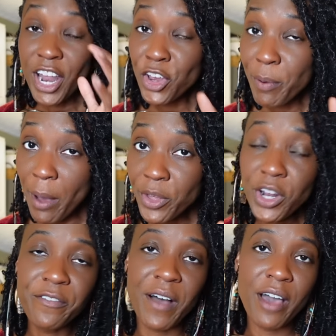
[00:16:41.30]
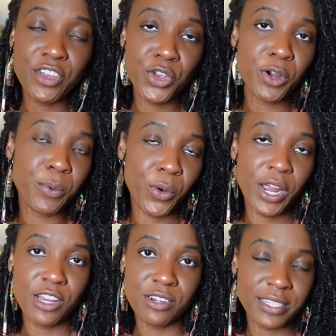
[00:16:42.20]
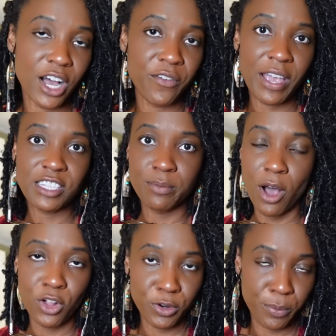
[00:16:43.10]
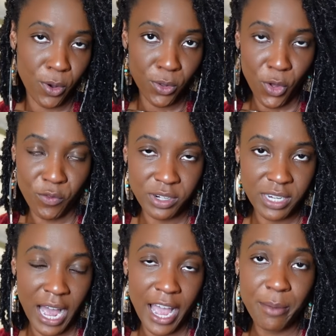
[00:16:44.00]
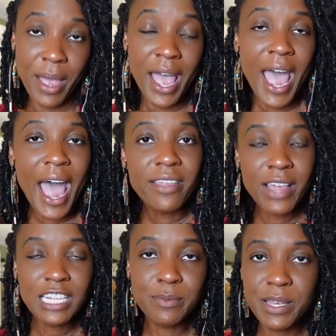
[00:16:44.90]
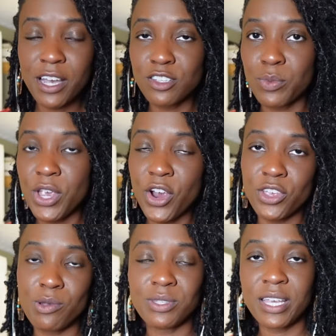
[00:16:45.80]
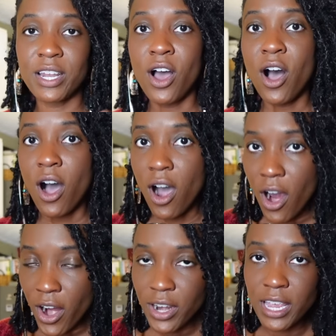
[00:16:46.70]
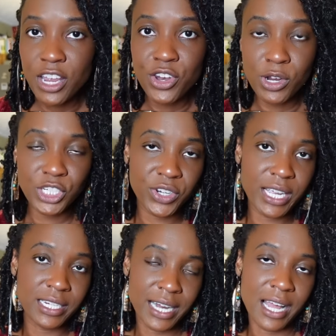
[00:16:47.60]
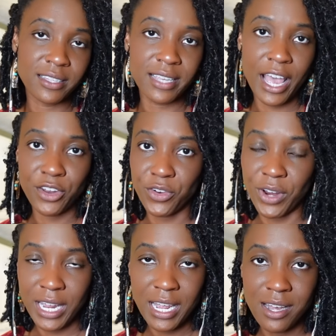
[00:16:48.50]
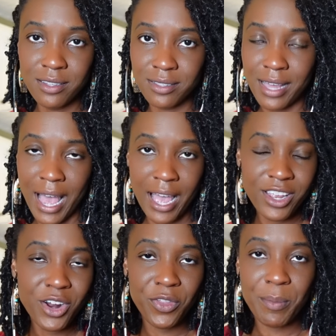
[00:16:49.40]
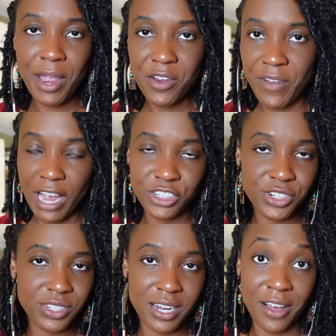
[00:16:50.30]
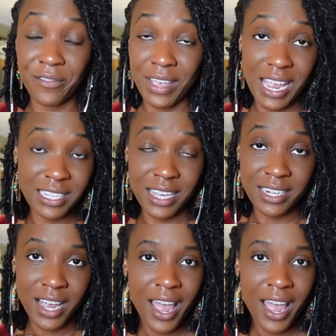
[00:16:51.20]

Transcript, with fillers: Now you're probably gonna find that you're pouring yourself a smaller bowl over time, and that's because we are using hearty, nutrient dense ingredients that, you know, the manufactured stuff isn't.